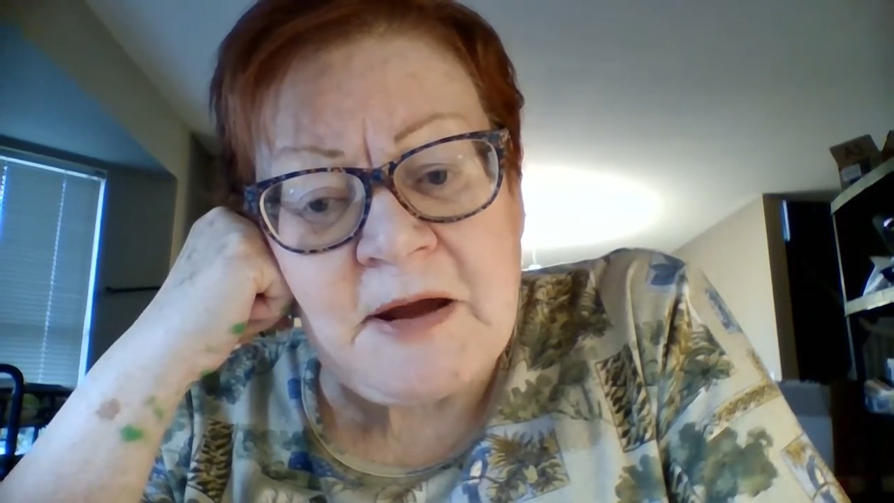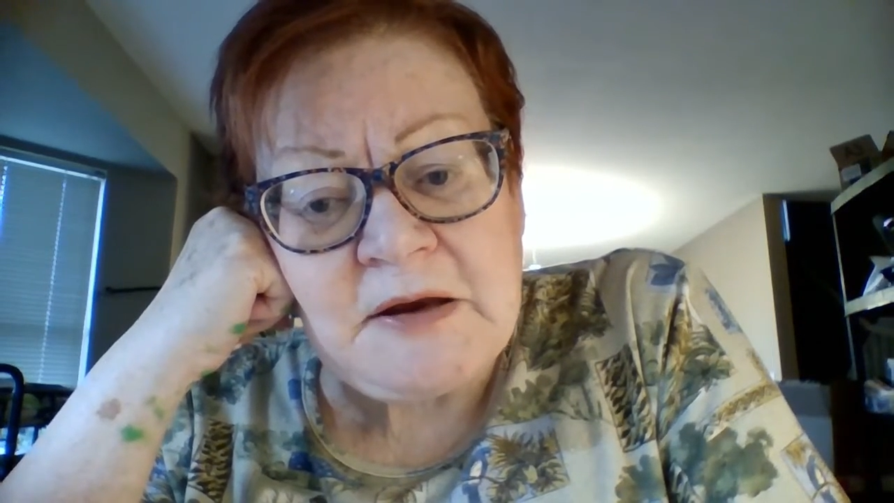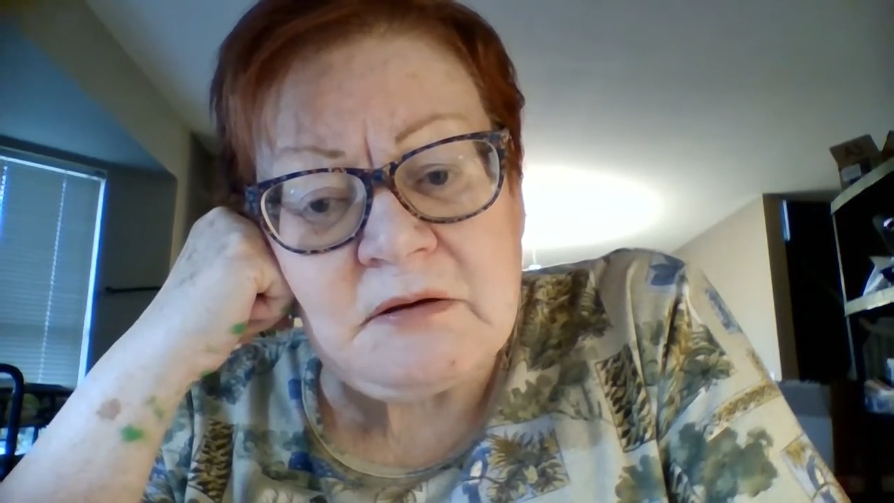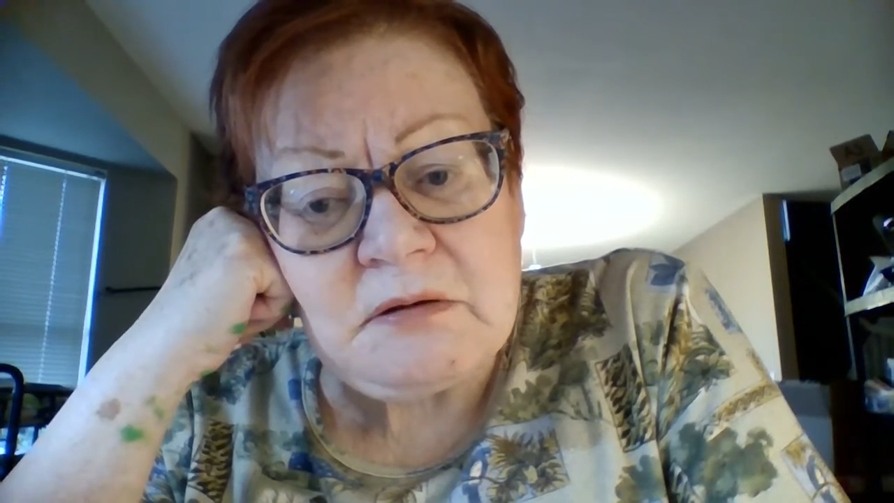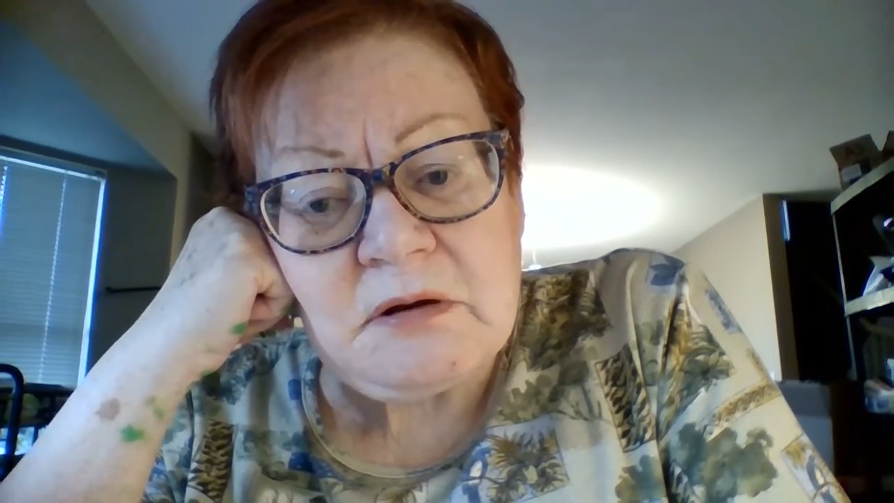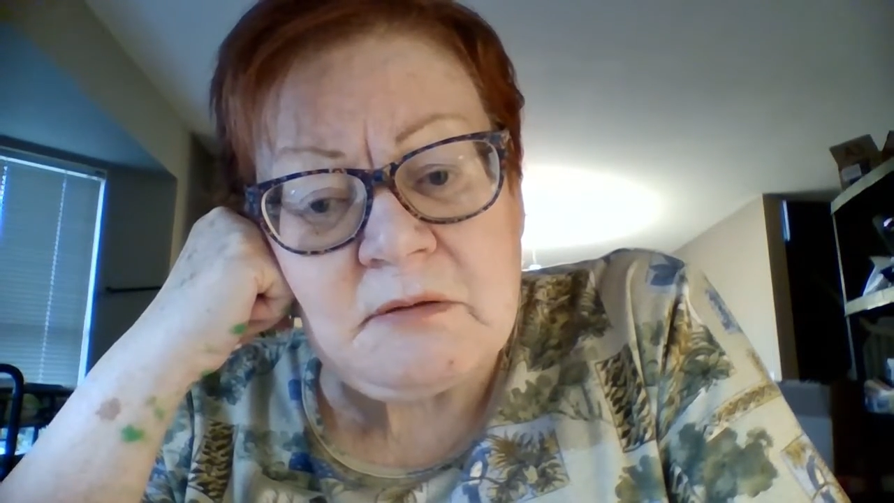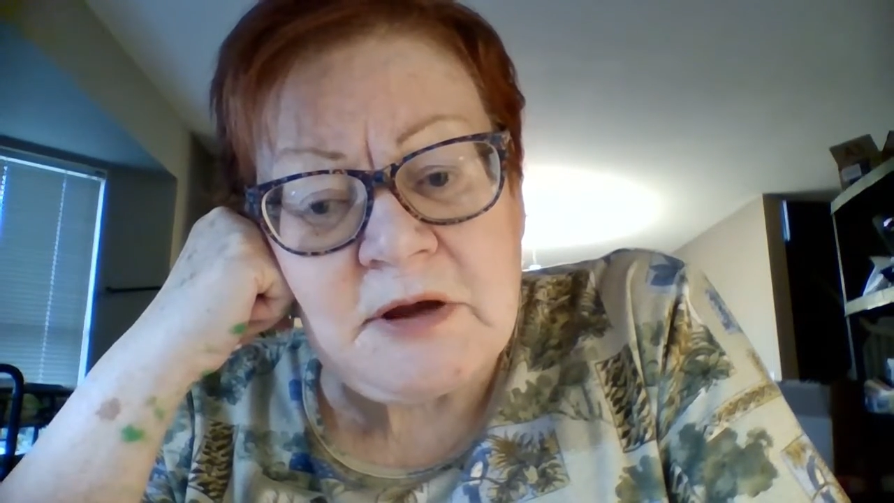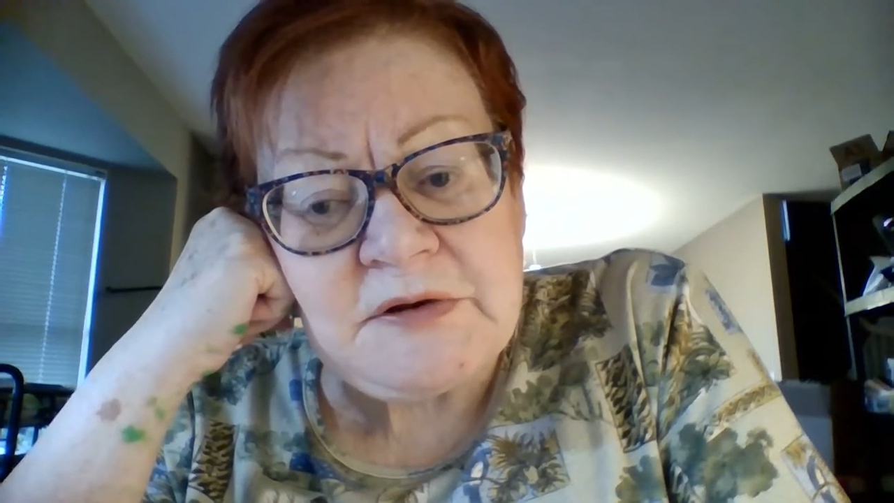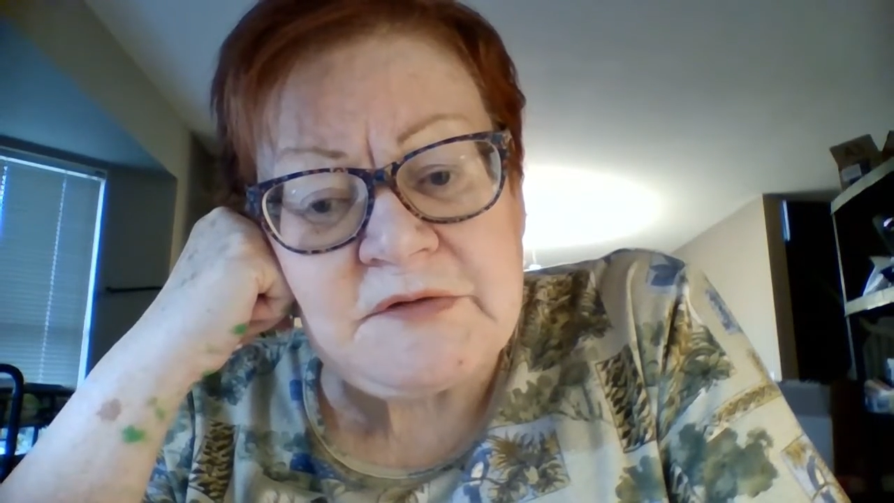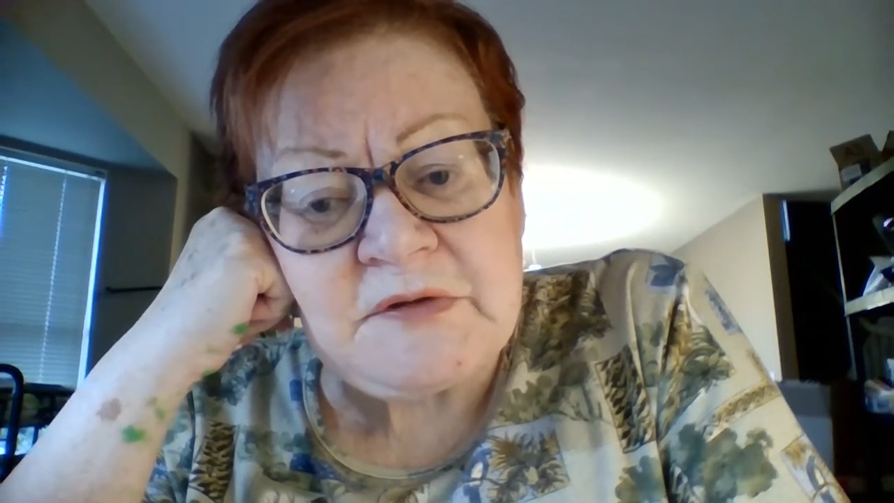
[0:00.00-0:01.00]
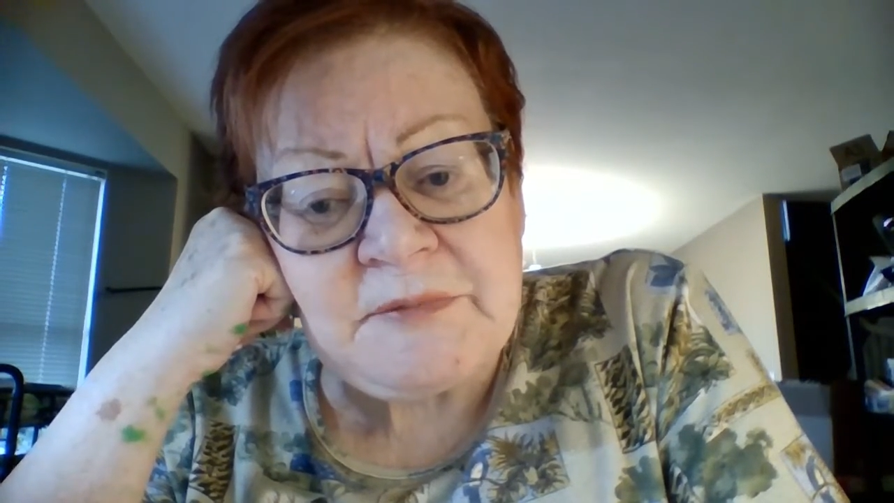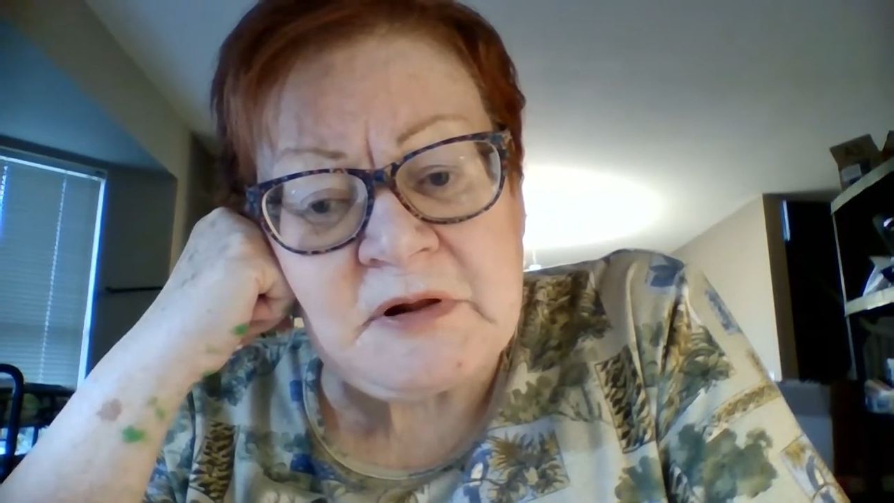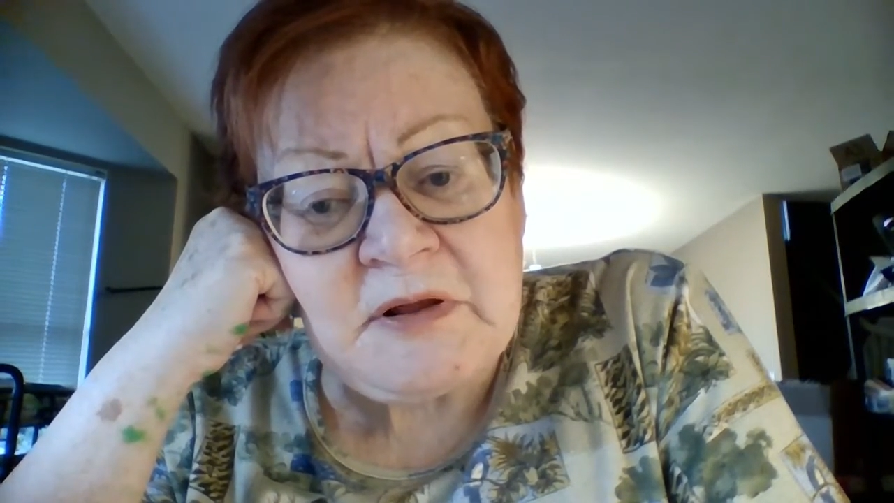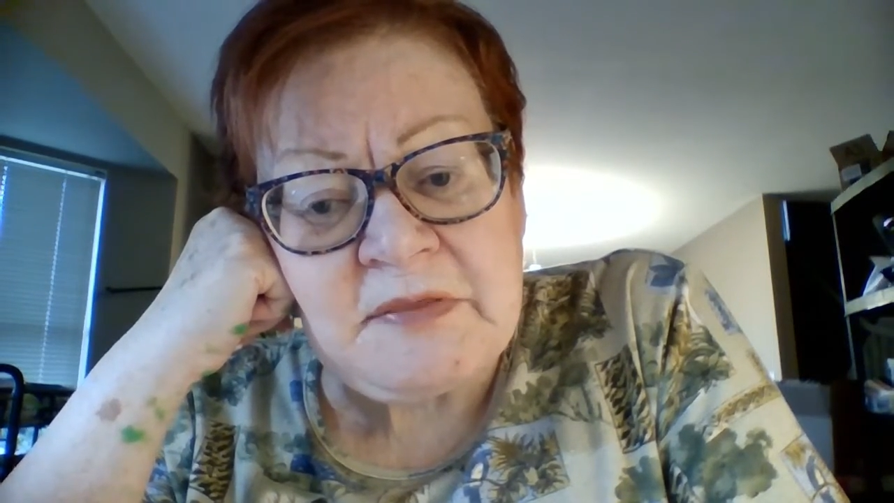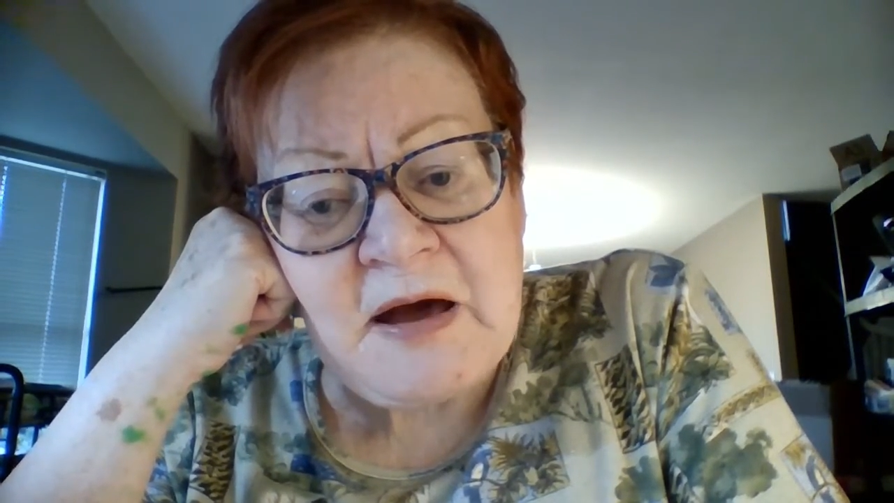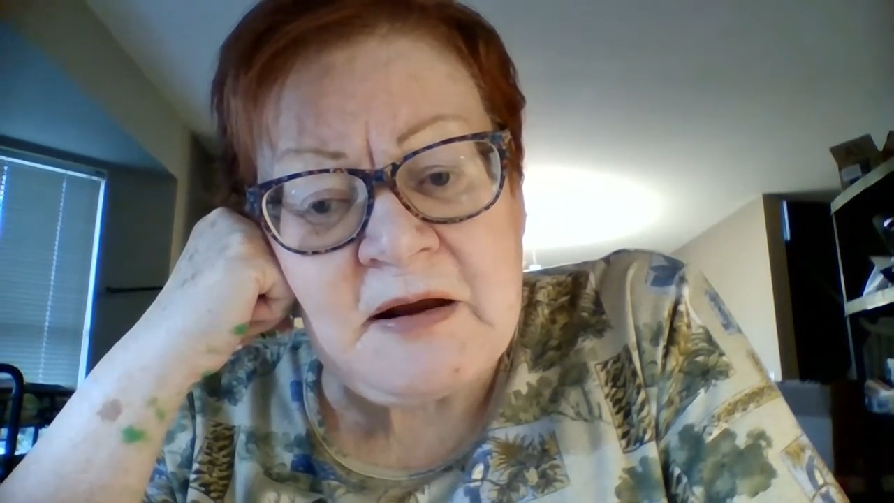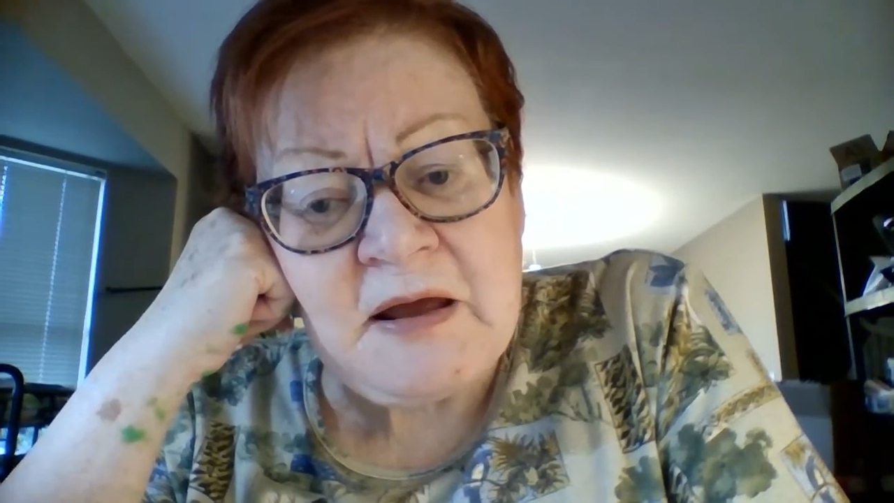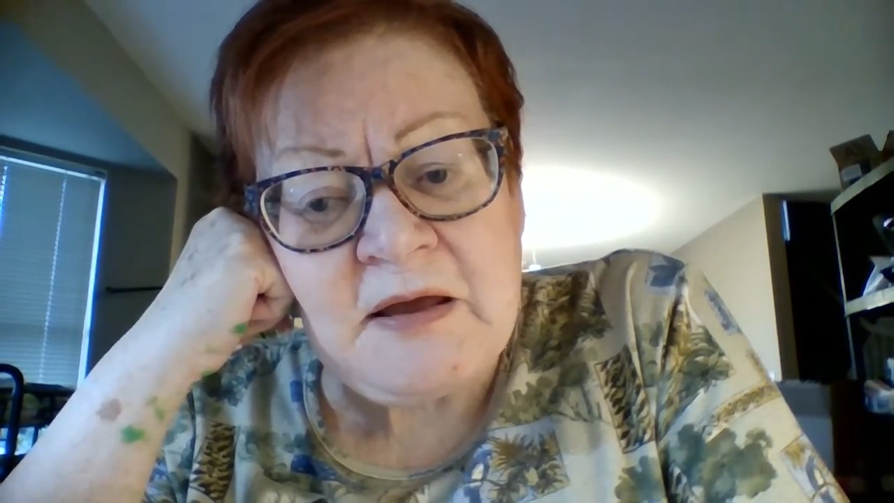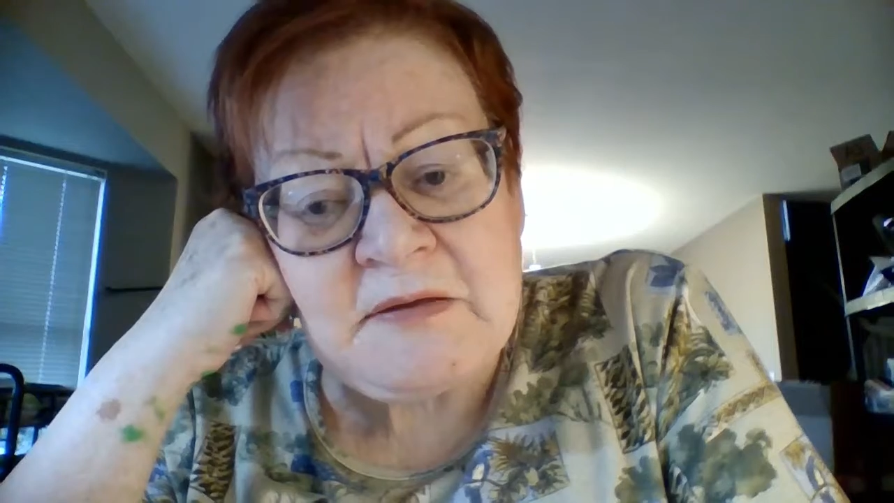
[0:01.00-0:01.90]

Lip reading: might do something like that.